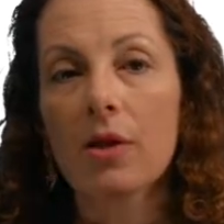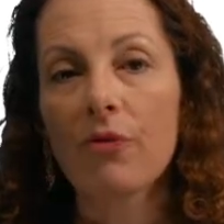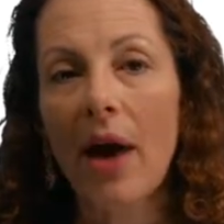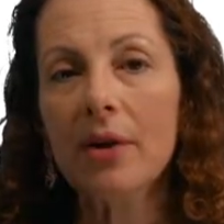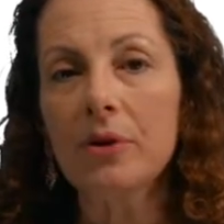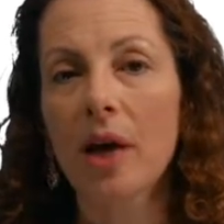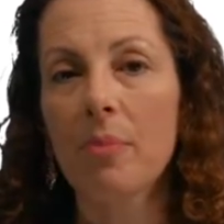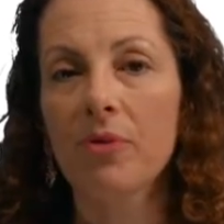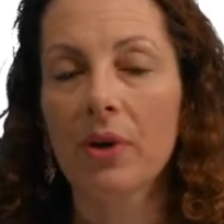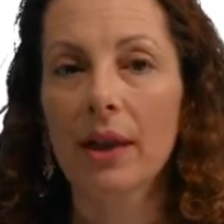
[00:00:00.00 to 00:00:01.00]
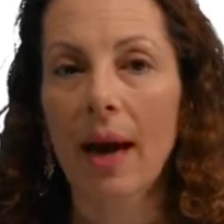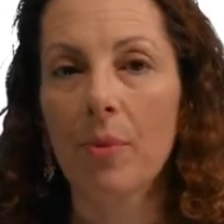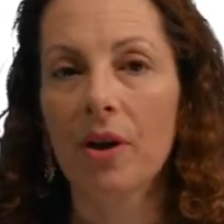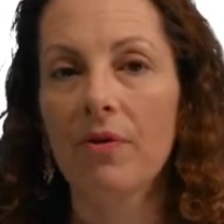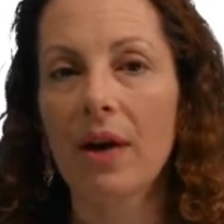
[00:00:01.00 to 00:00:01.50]
The final type of
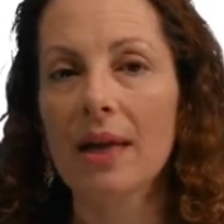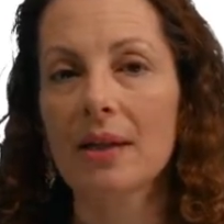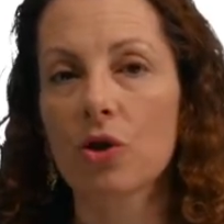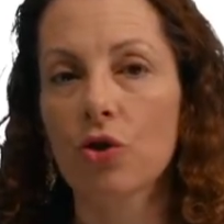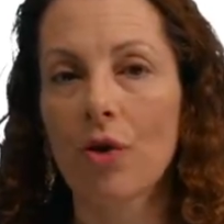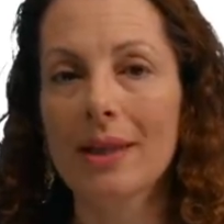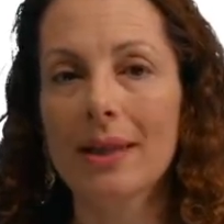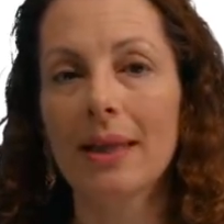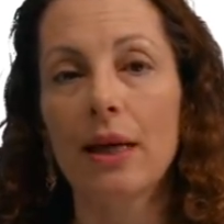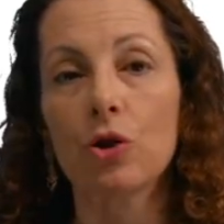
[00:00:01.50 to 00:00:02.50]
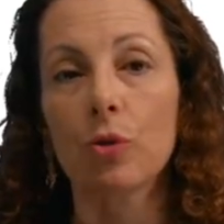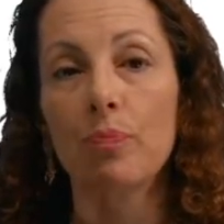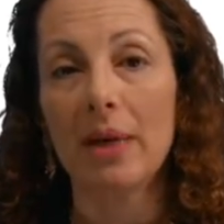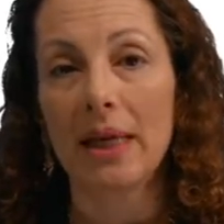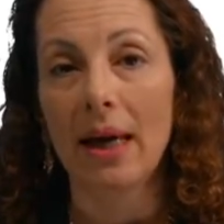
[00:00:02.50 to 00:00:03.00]
collaborative is the trusted
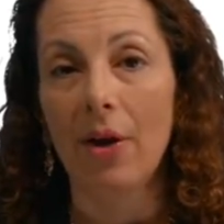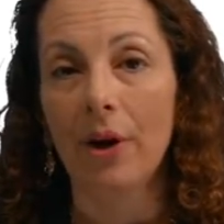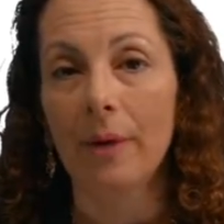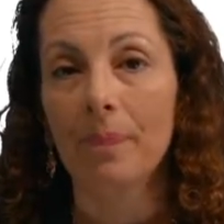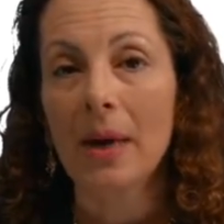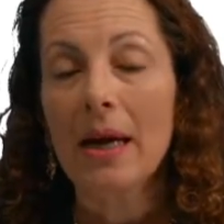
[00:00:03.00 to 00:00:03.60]
intermediary.